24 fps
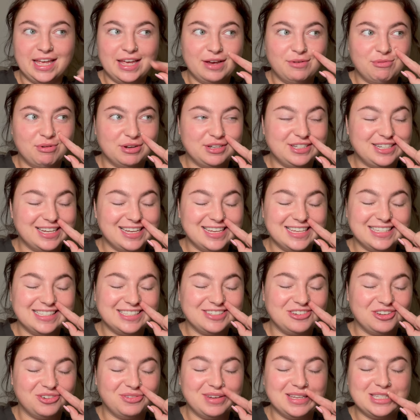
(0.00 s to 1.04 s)
which is
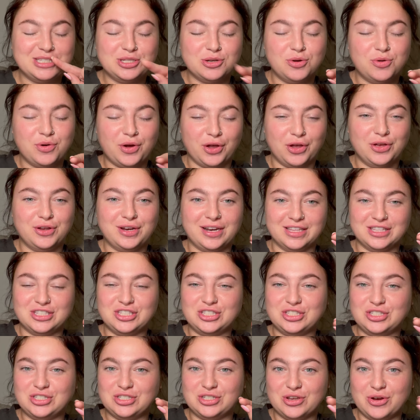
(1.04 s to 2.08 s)
going to be so good and
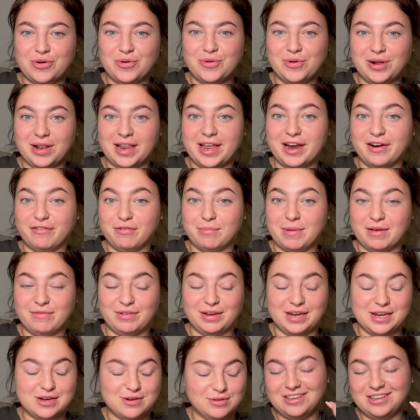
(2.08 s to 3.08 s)
so clear for my video.